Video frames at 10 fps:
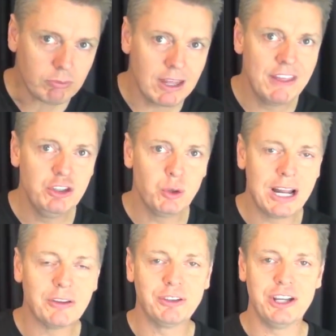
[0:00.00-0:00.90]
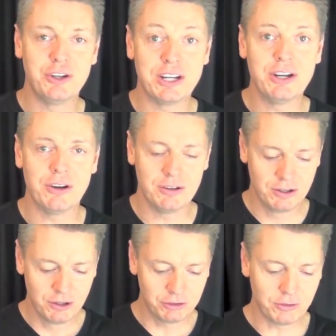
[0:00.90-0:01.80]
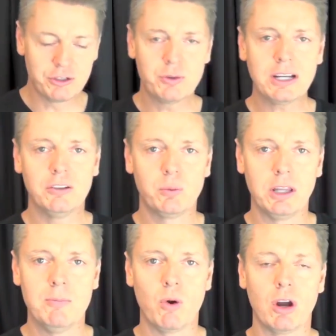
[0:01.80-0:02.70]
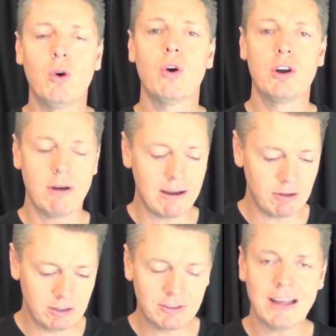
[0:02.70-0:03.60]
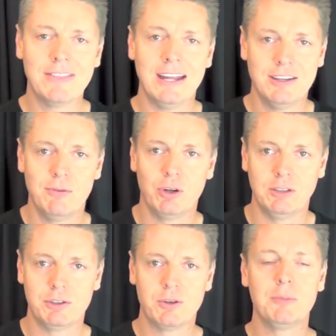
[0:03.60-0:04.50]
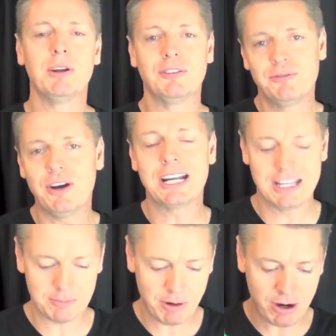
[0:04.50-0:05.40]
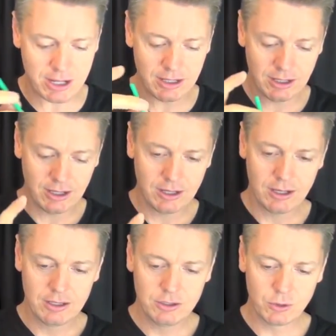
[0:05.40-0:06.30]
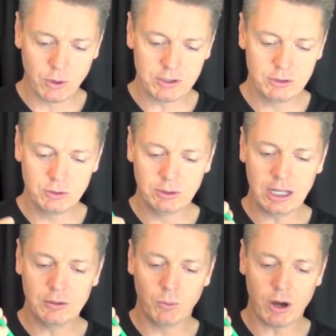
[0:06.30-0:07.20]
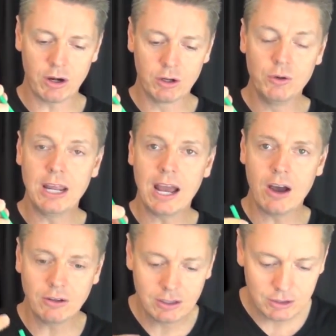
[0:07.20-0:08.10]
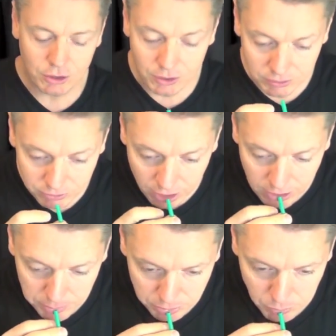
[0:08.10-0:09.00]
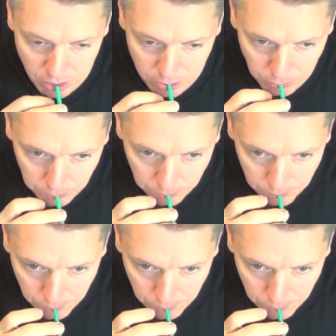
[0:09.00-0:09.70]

And then do it outside your ear. So the trick is really more choreographing. It's not that difficult of a trick, but it's funny at a party. You're going to let water go down. You're going to suck up some water,